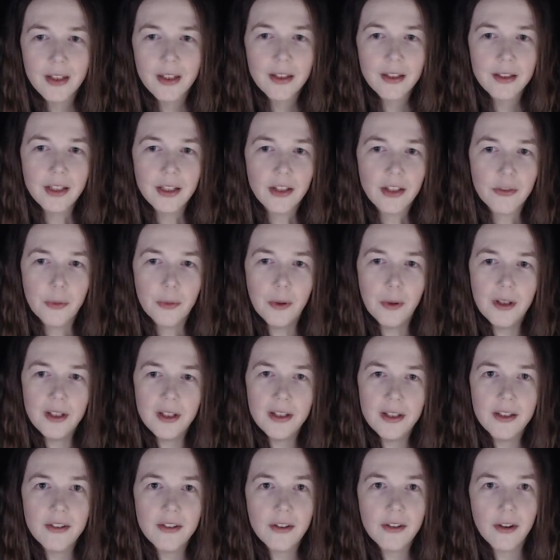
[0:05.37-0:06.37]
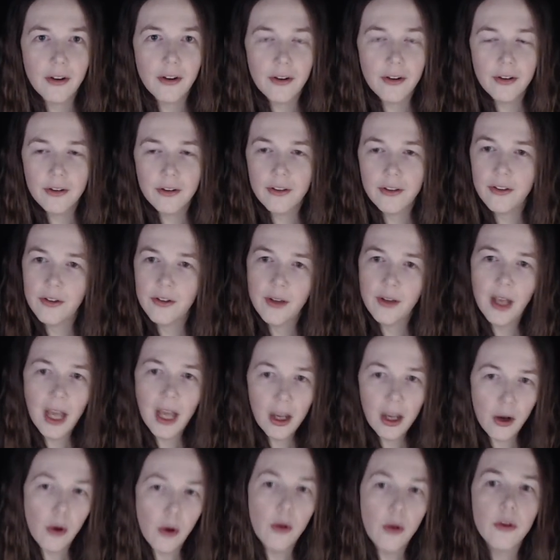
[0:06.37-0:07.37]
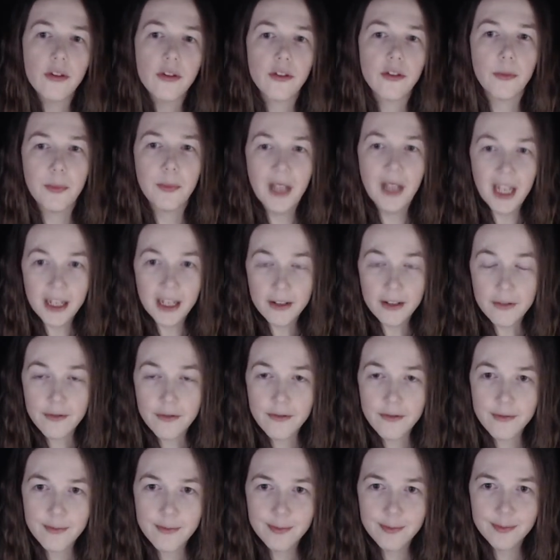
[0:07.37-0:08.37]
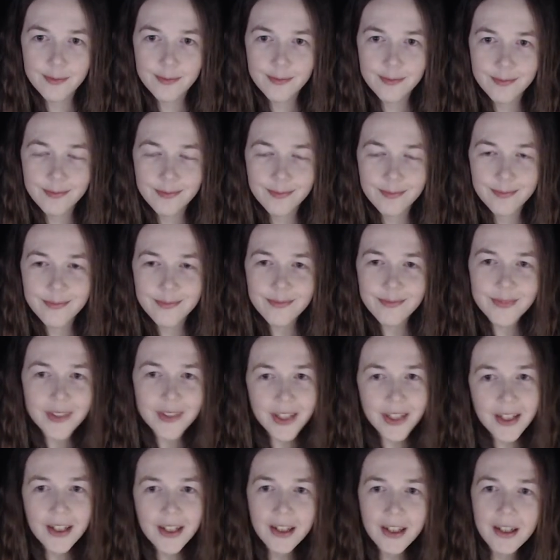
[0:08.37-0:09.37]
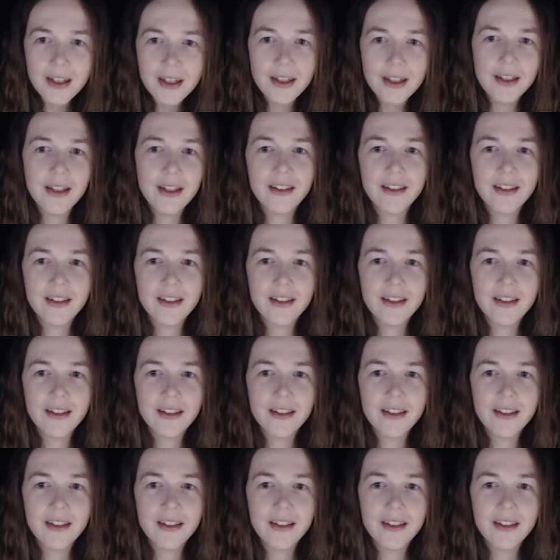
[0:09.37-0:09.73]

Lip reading: This one is called A Wholesome Life. Let's get